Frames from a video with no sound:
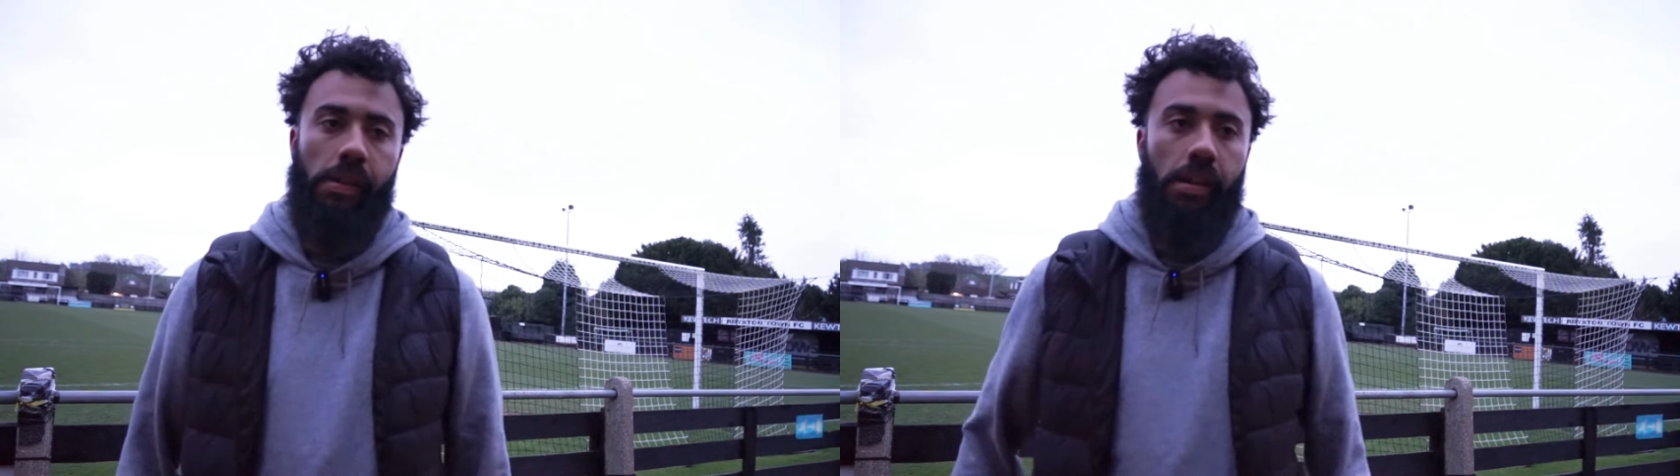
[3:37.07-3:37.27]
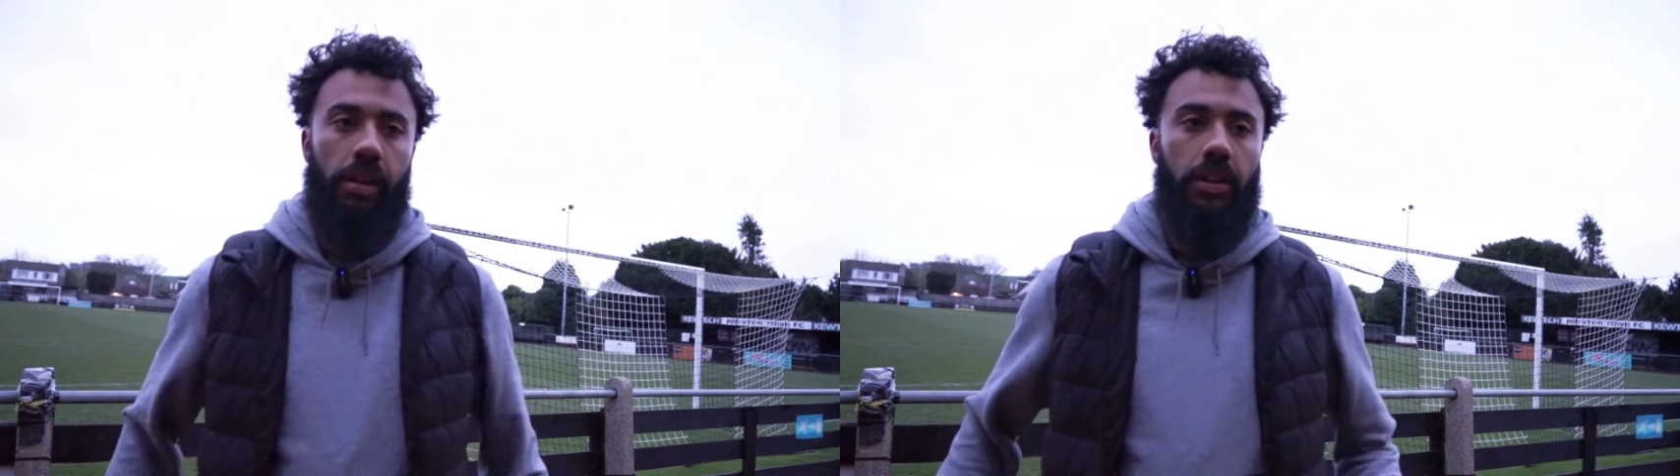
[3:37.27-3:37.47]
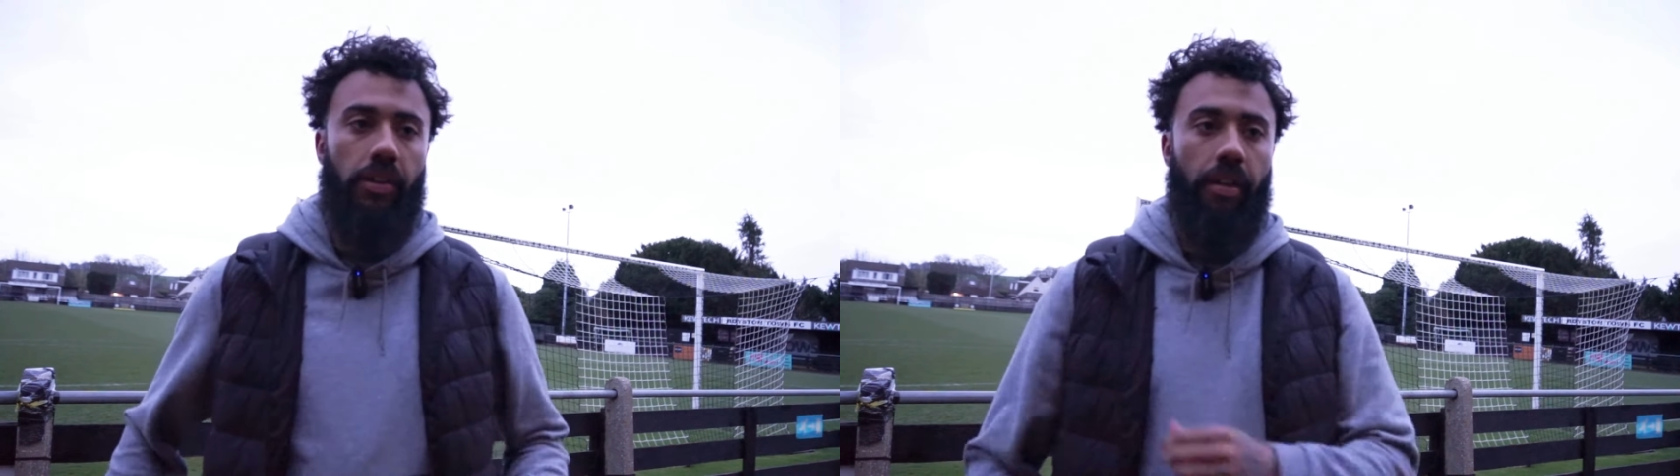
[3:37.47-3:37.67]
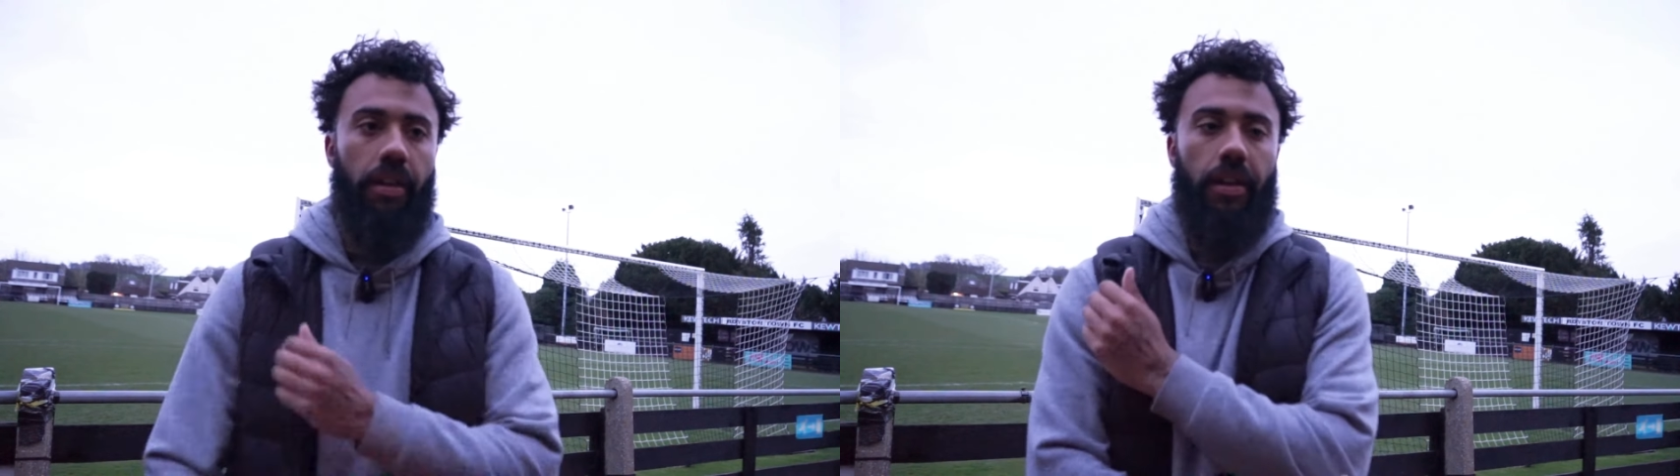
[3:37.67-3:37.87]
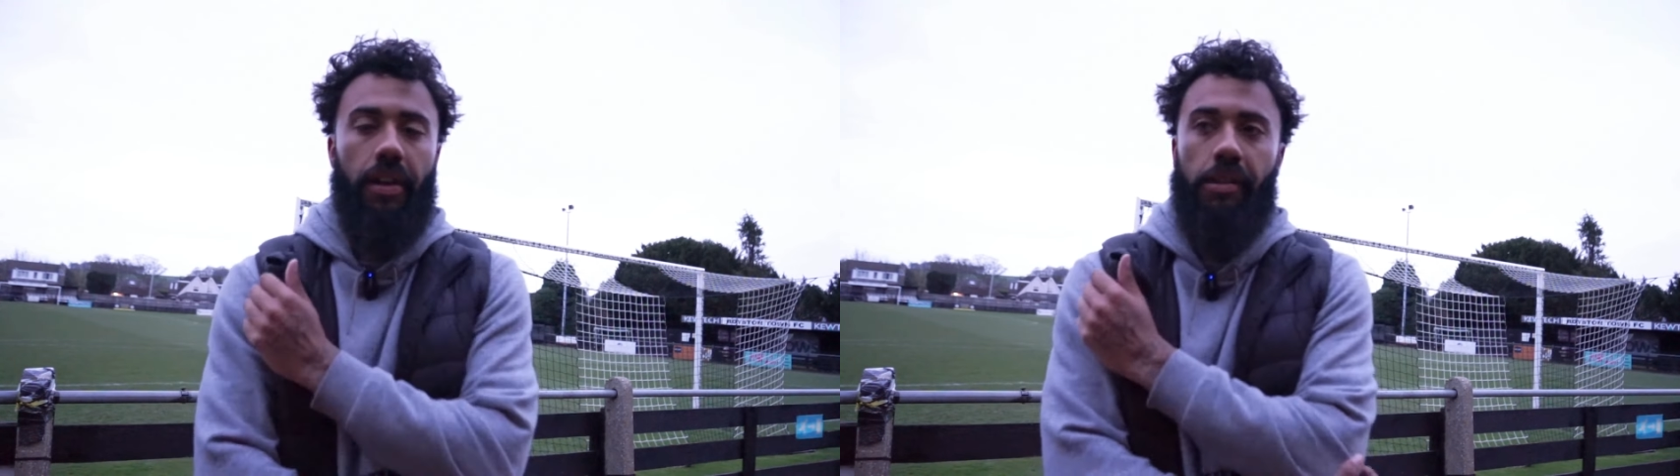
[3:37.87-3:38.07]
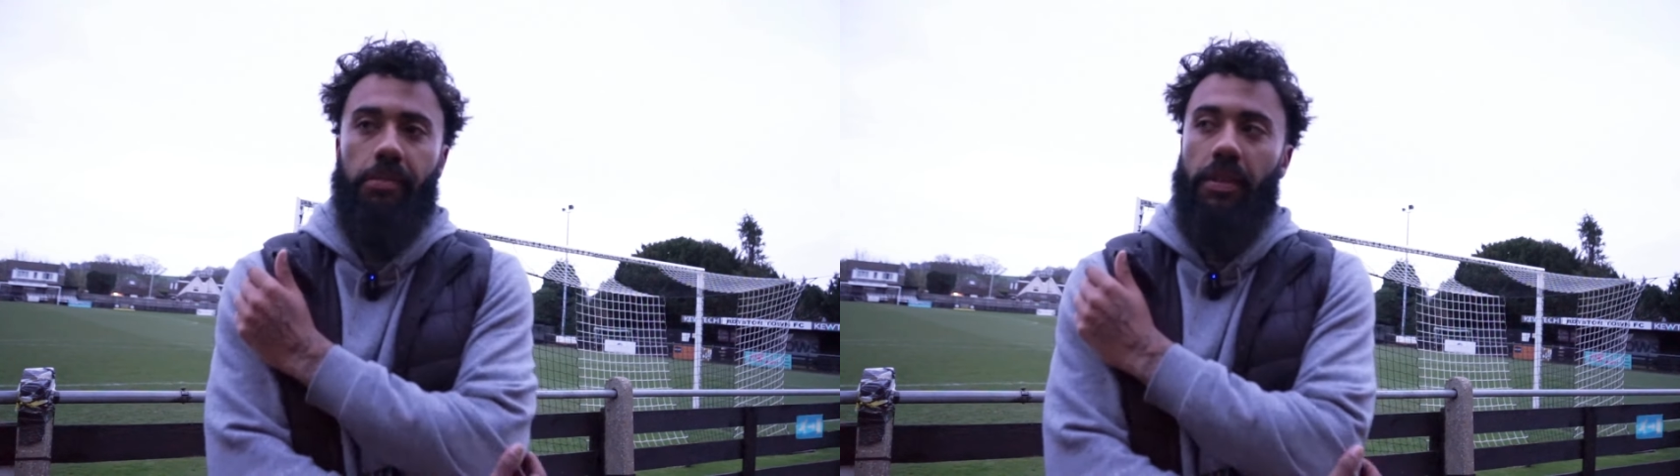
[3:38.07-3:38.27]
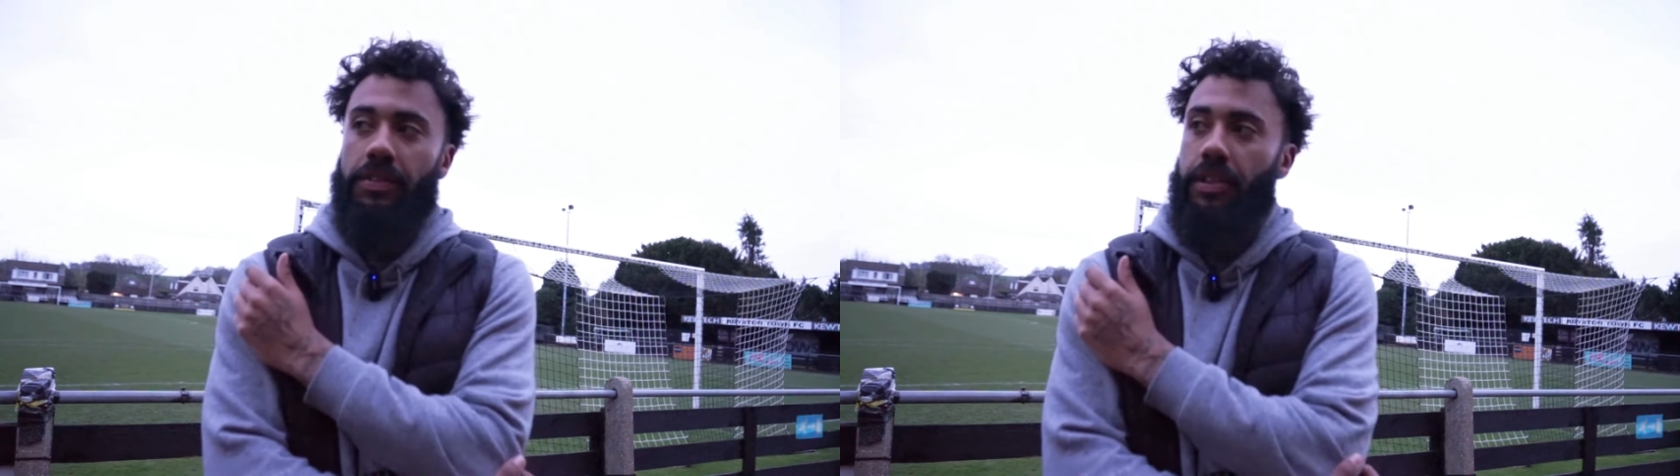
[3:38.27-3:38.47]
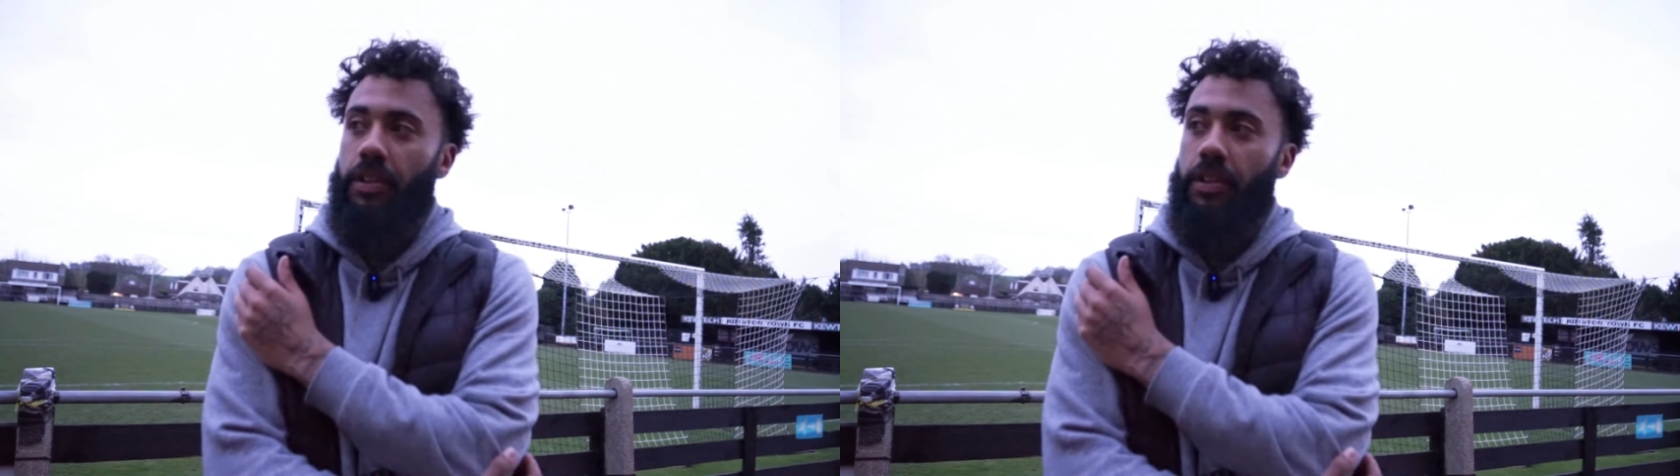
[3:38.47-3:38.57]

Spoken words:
Obviously,